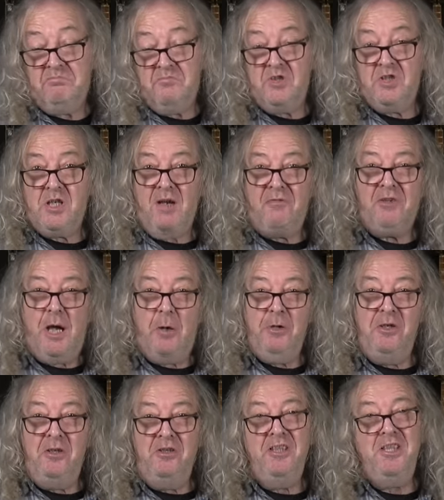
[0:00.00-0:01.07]
Stuff
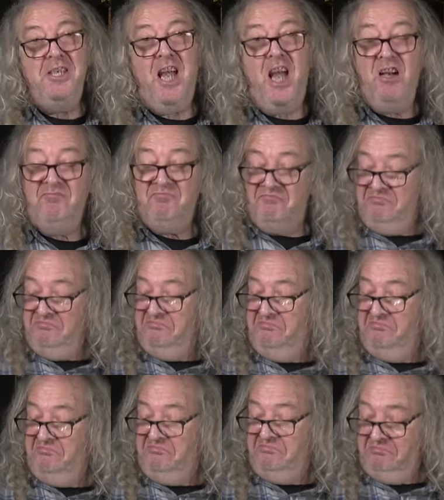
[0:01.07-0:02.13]
going on, isn't there?
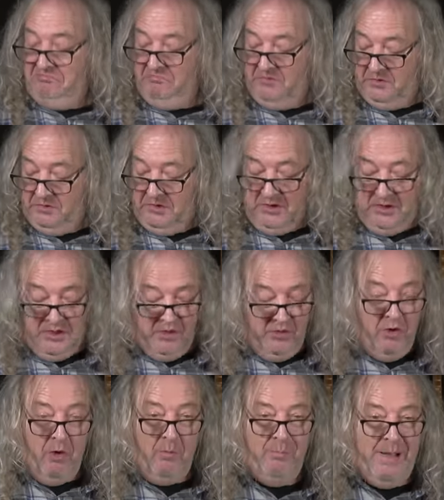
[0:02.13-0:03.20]

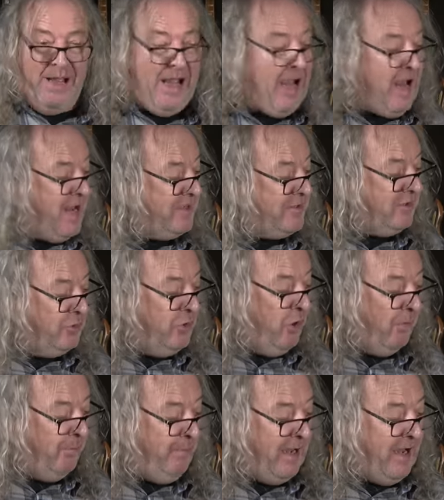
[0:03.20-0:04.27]
Not bad,
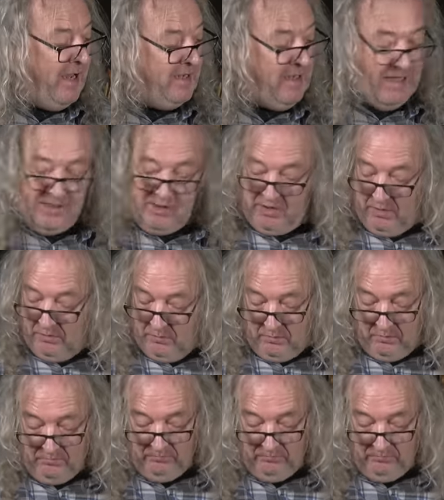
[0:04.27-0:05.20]
not bad at all.